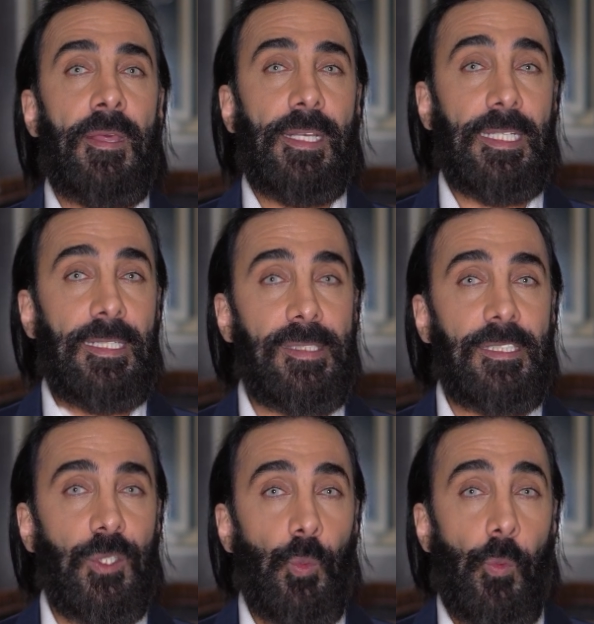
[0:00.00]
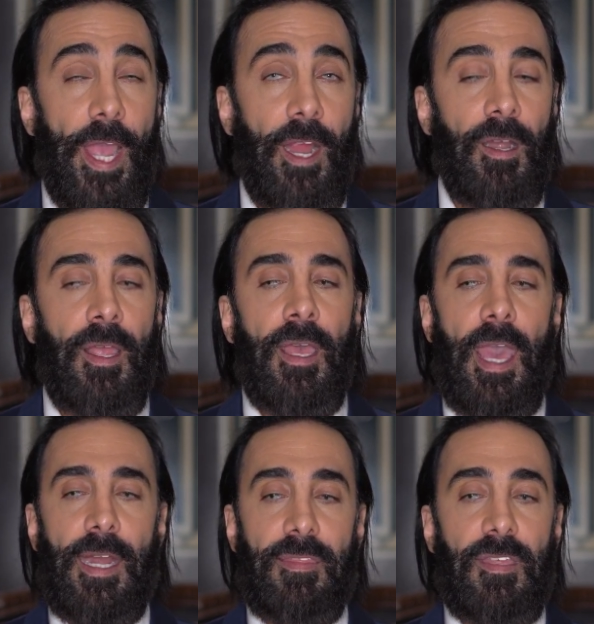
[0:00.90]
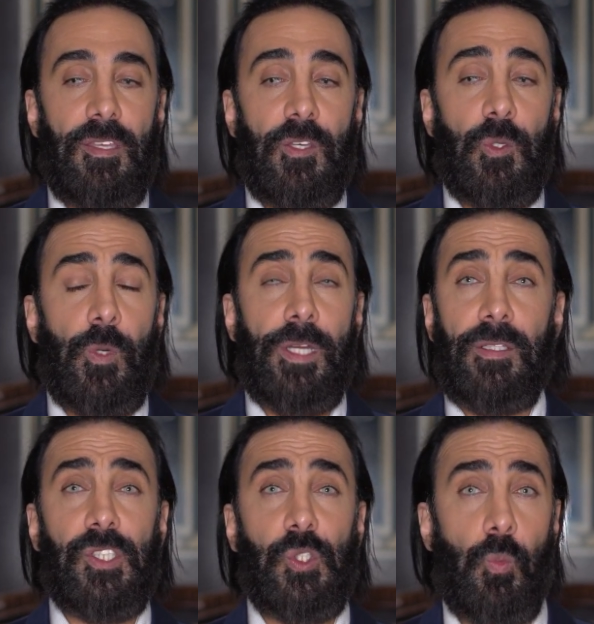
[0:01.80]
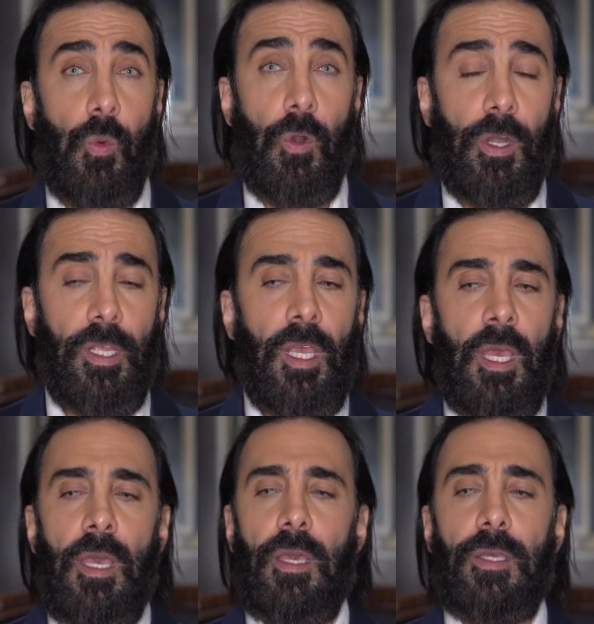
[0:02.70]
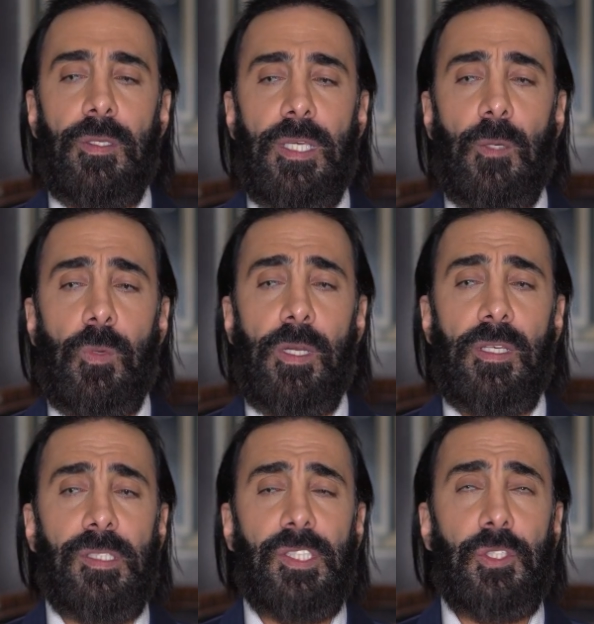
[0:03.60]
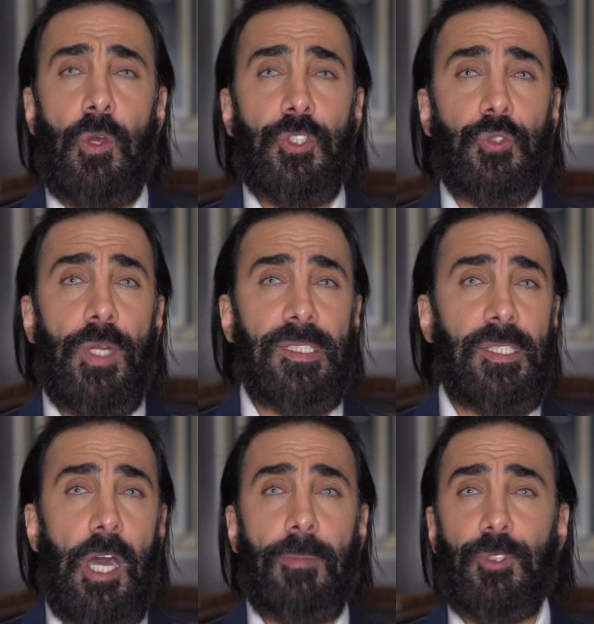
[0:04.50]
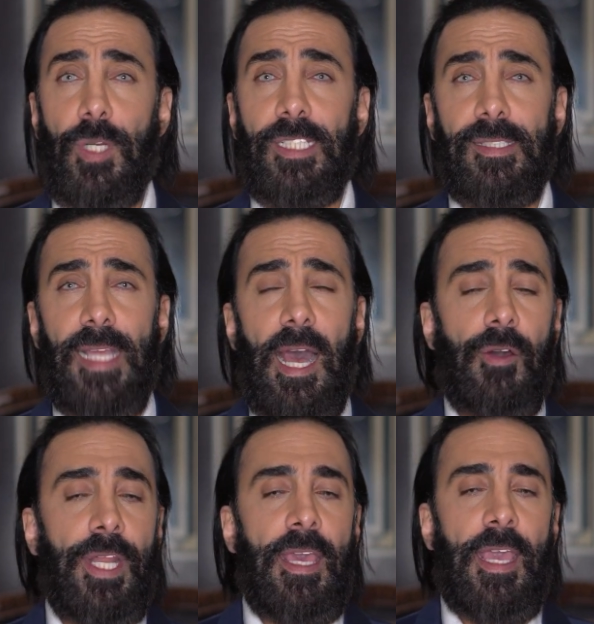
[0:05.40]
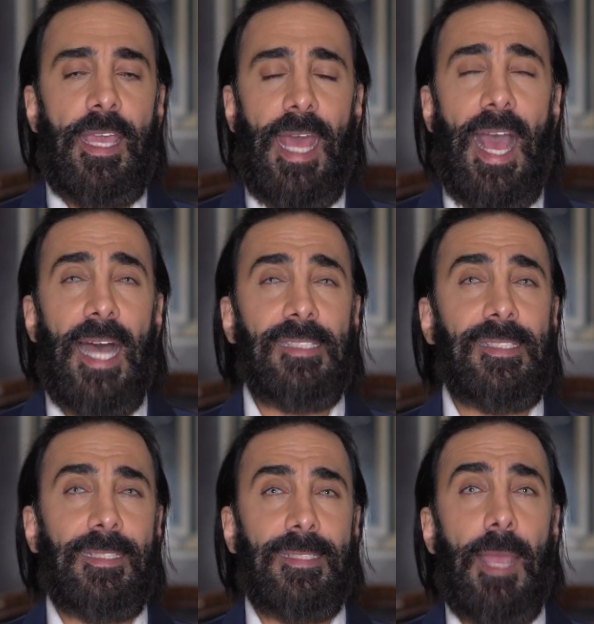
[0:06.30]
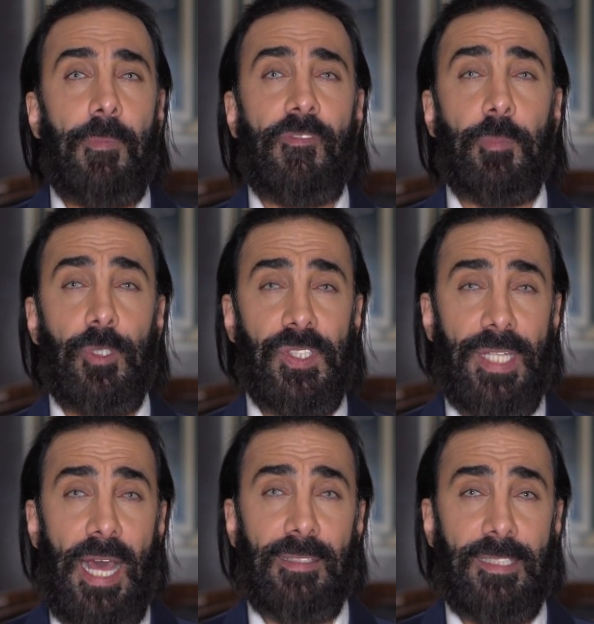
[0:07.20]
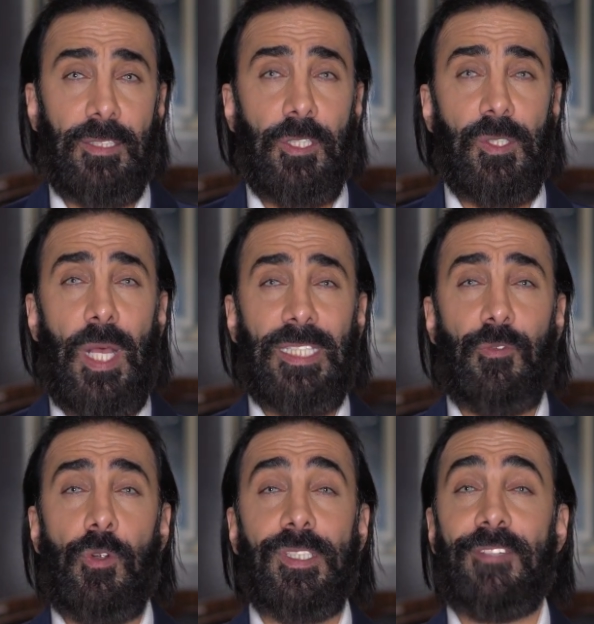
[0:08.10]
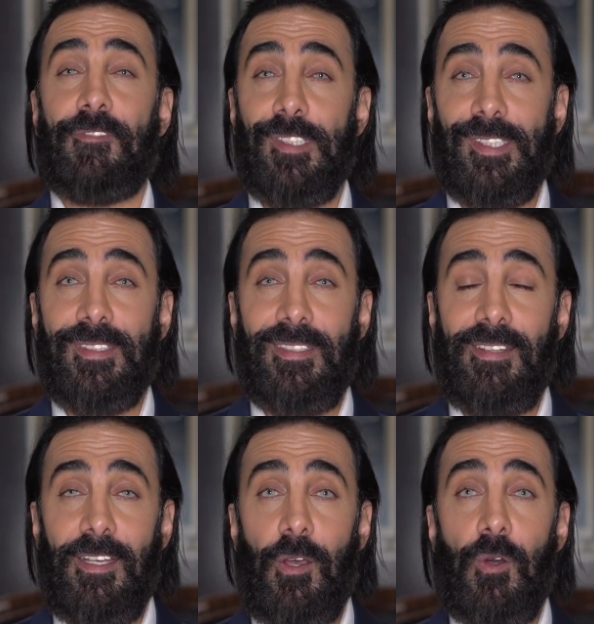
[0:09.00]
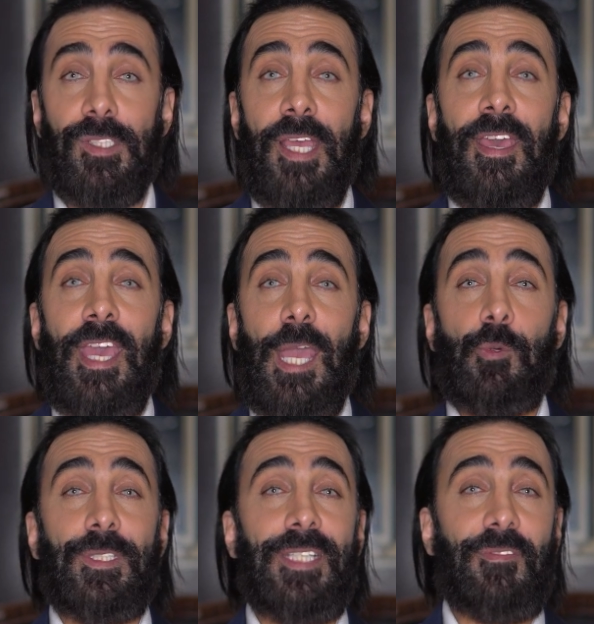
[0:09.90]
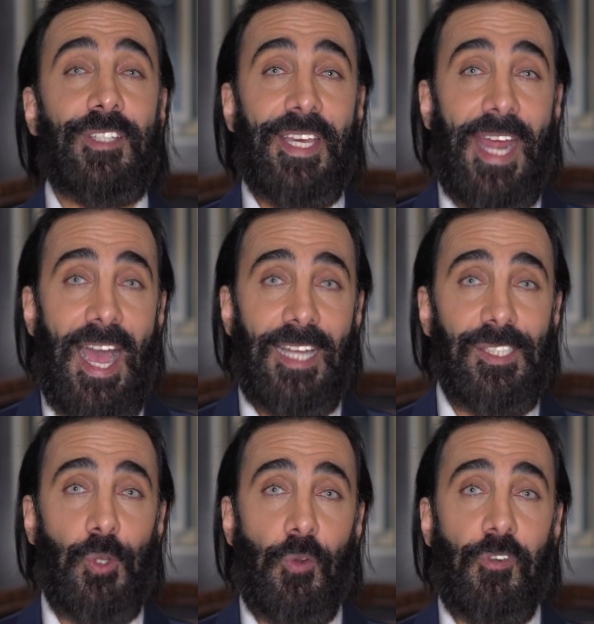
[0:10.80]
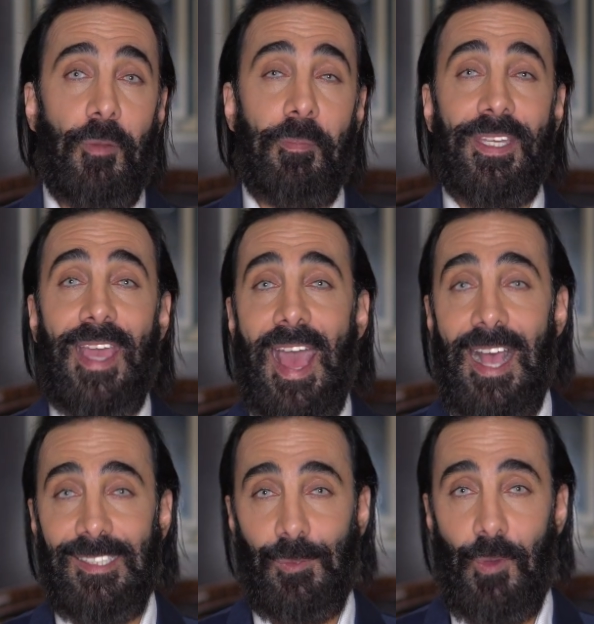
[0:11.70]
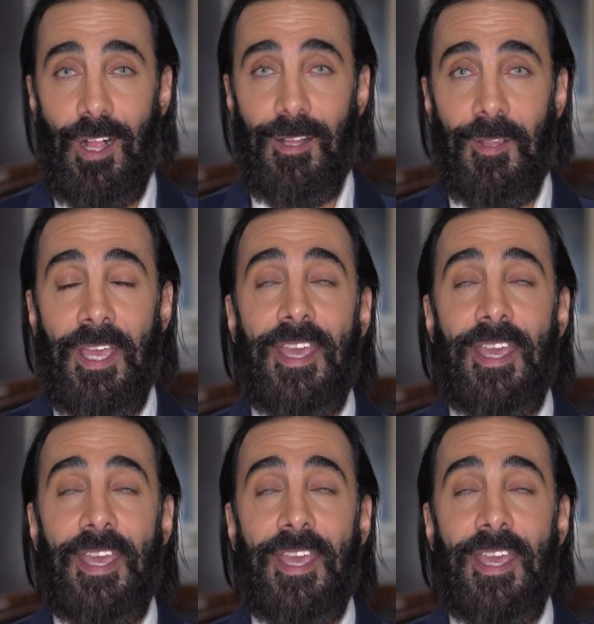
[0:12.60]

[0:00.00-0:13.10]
easy to wear, and I think you could wear this to work. You can wear this, dressed up, dressed down. It has that type of a personality to it. So as far as the versatility goes, it would definitely get a high score from me as well.